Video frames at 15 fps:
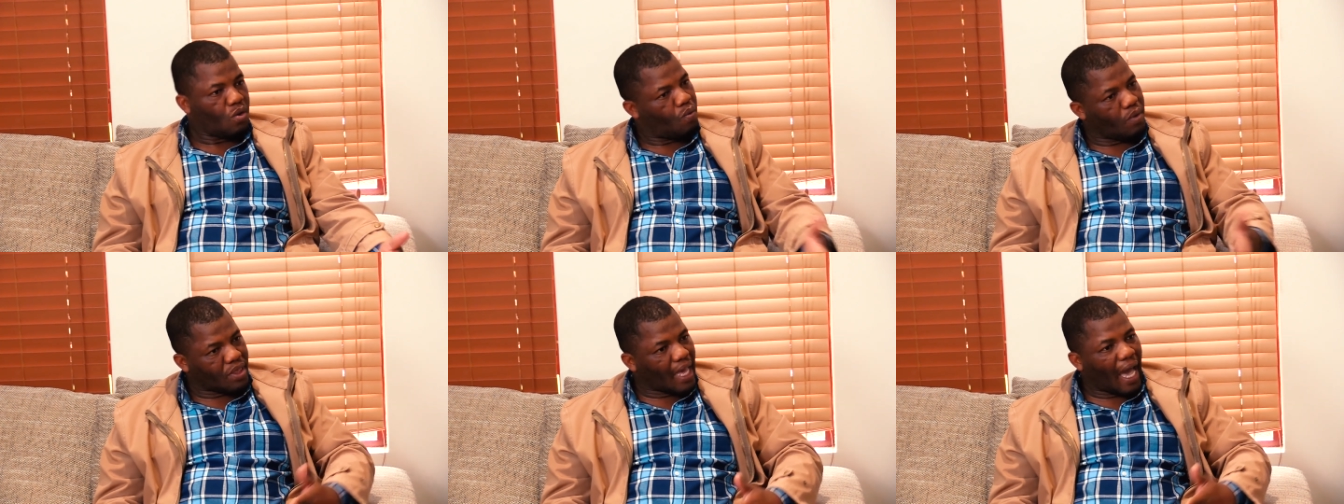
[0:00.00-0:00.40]

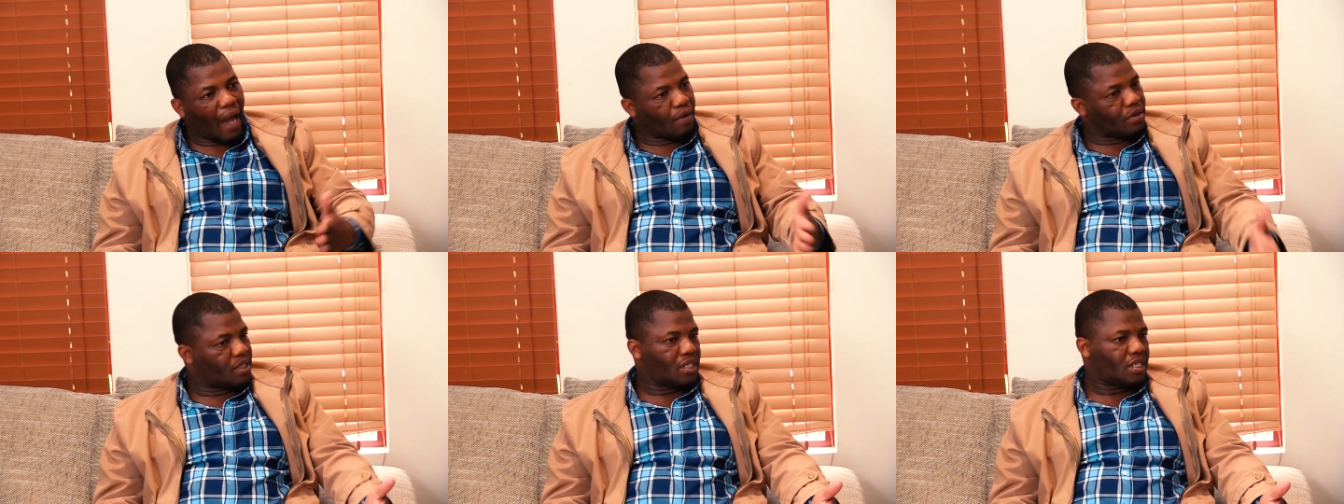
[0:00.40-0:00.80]

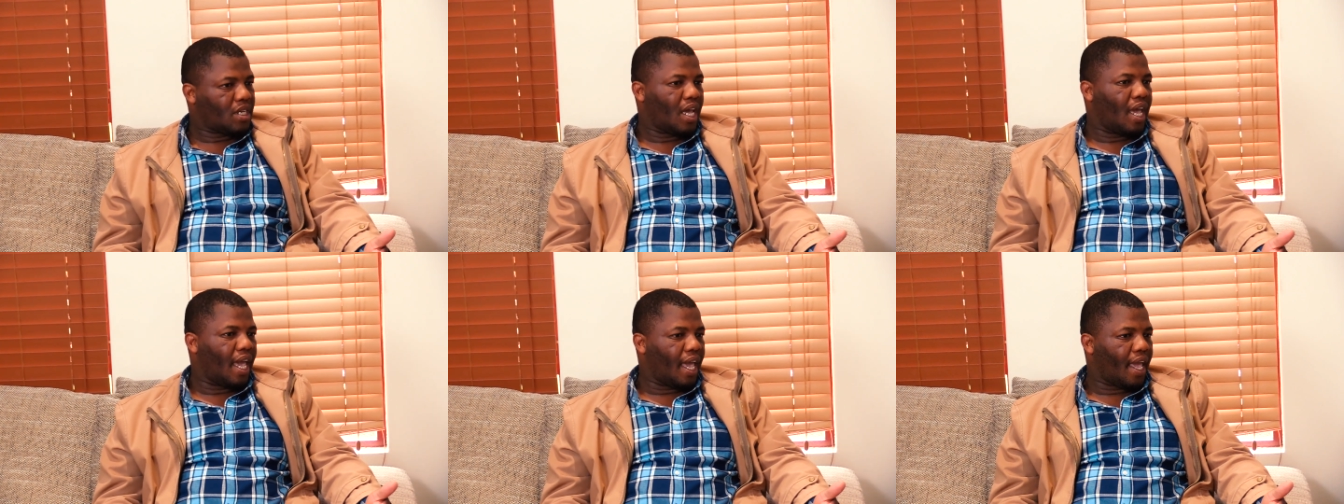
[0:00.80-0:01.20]
without
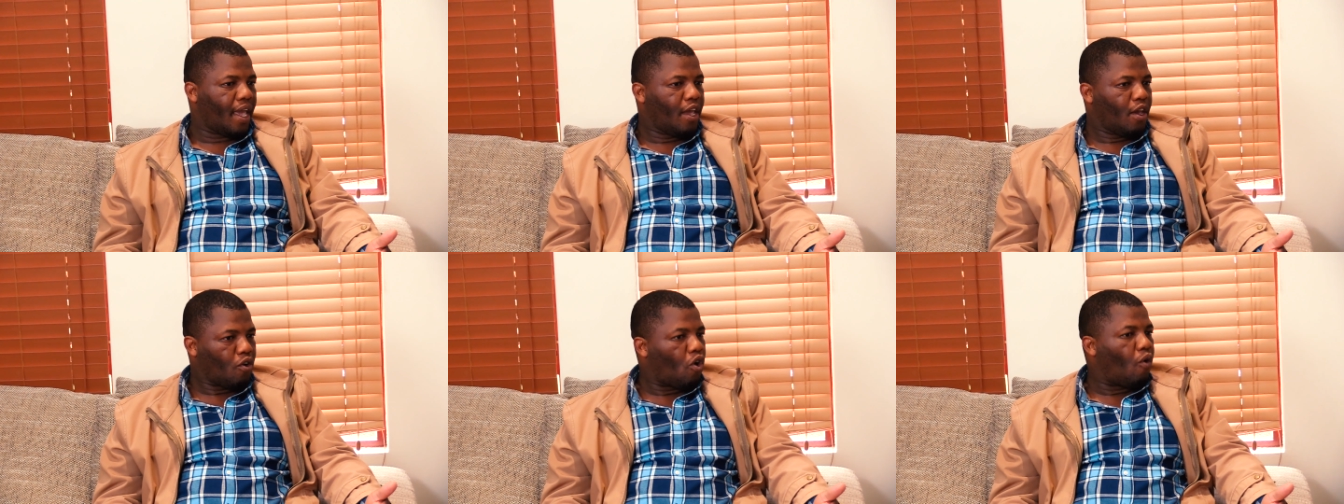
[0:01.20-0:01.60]
uh,
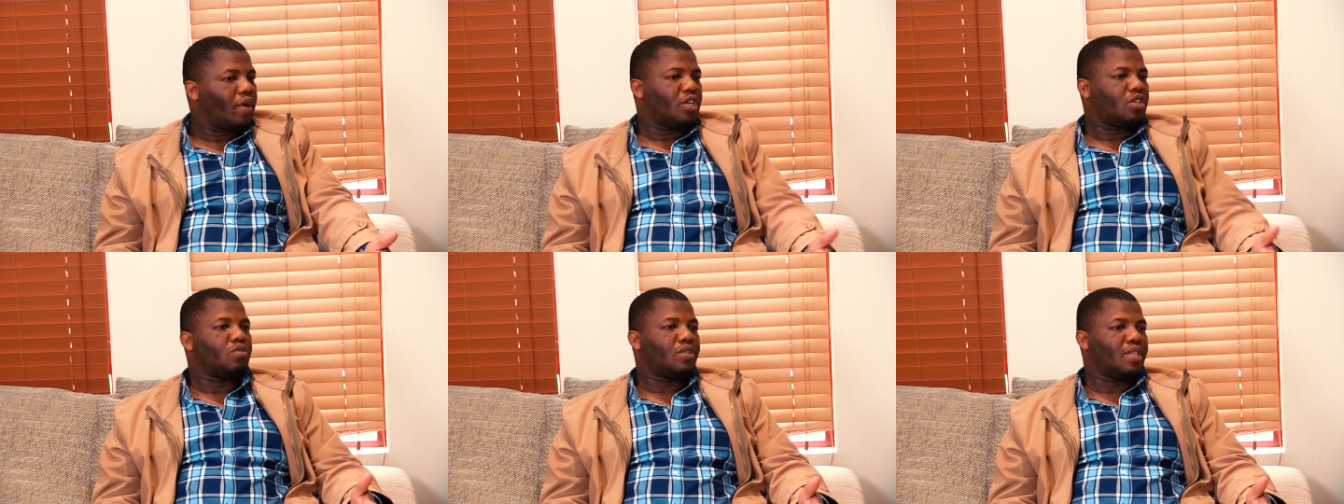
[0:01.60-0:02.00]

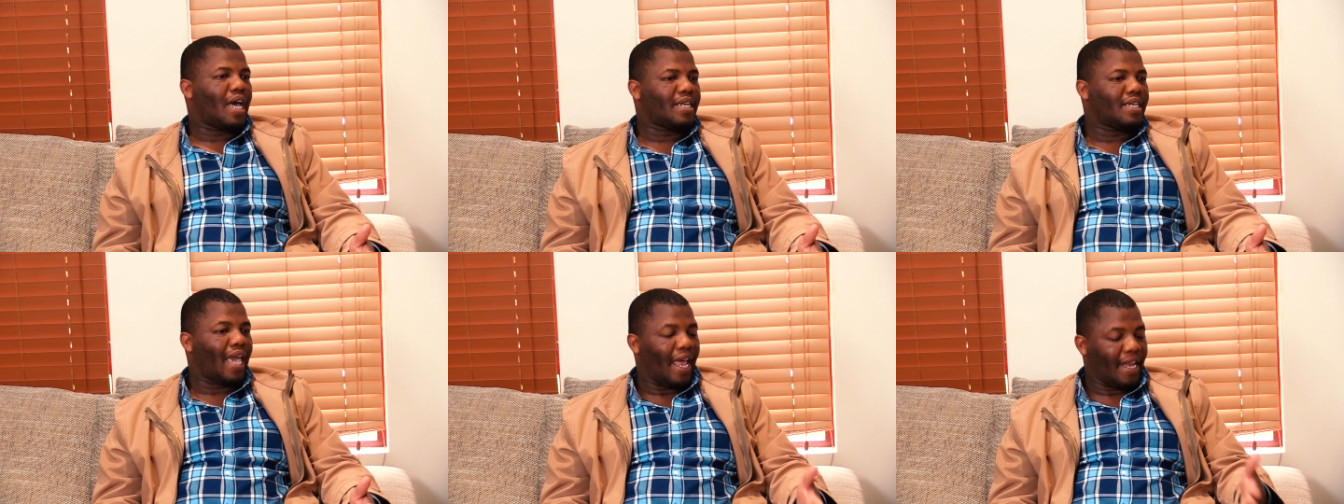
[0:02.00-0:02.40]
going through that.